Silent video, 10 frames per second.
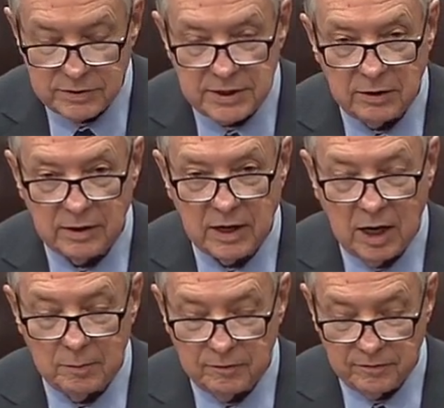was held
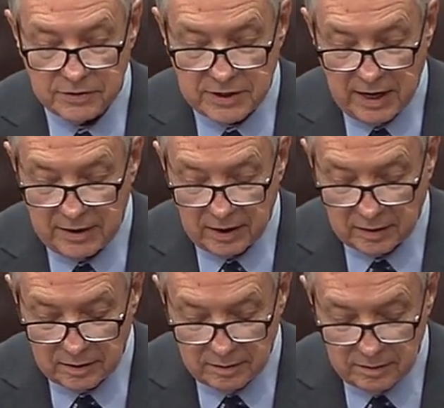accountable for his
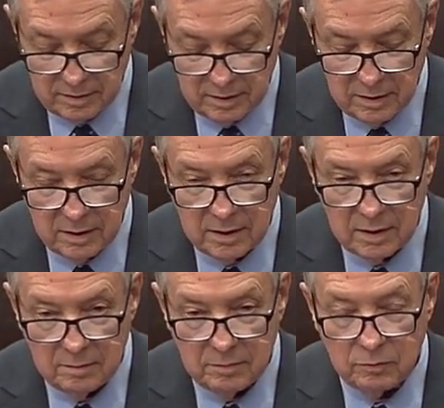conduct.
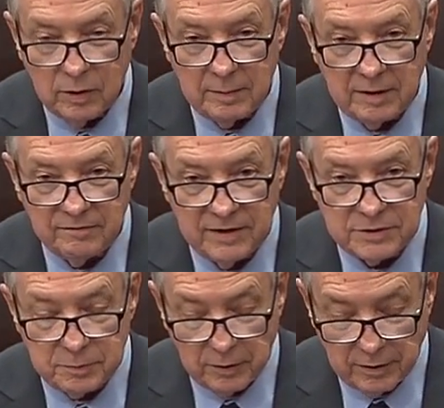But what about
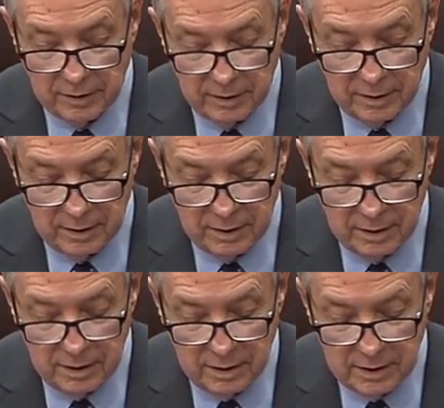Facebook?
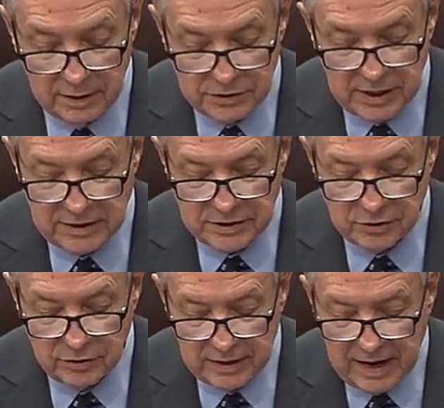Johnson
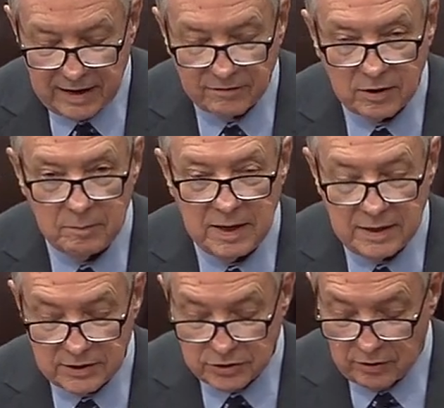could not have
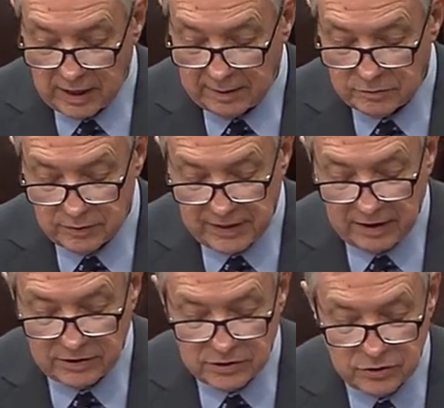committed his crimes
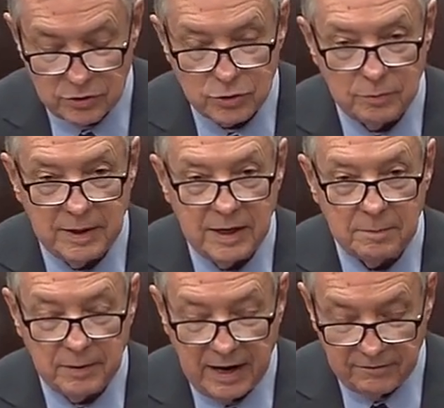without the social media
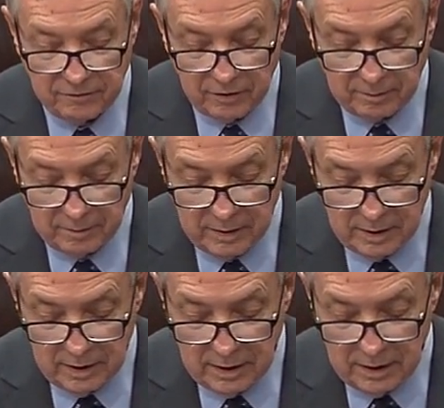platform.
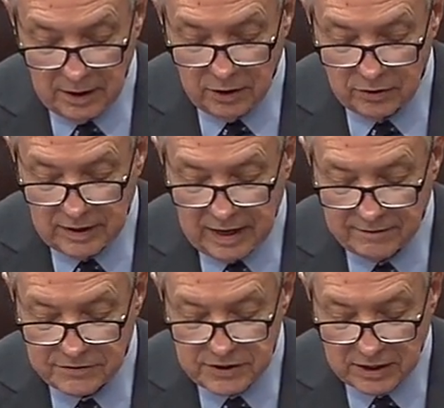He could not
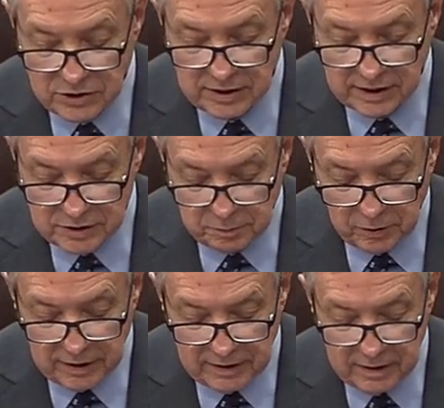have sexually
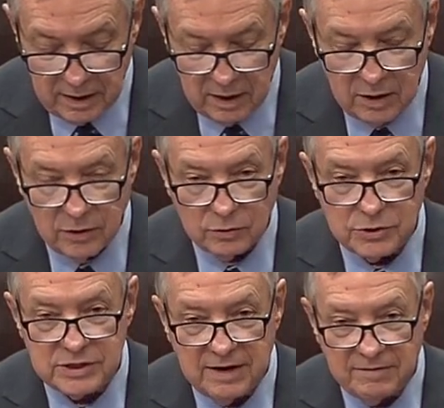exploited those
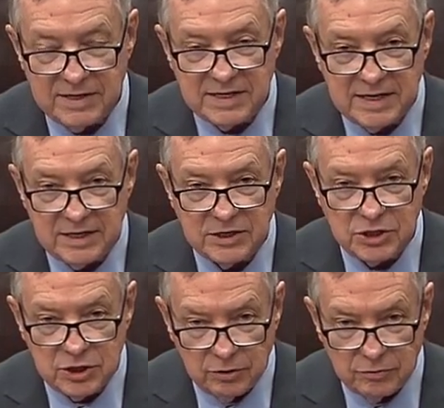17
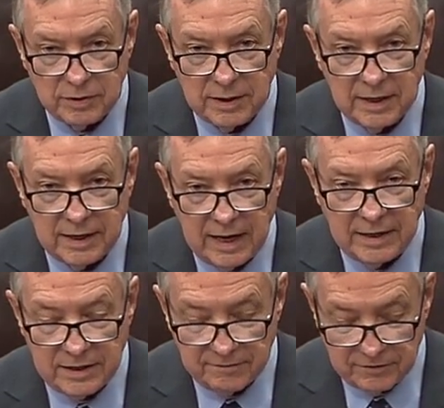children in
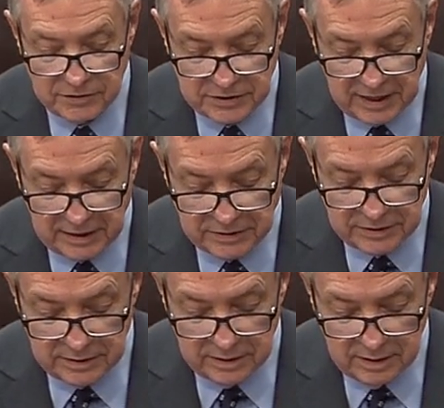eight different states.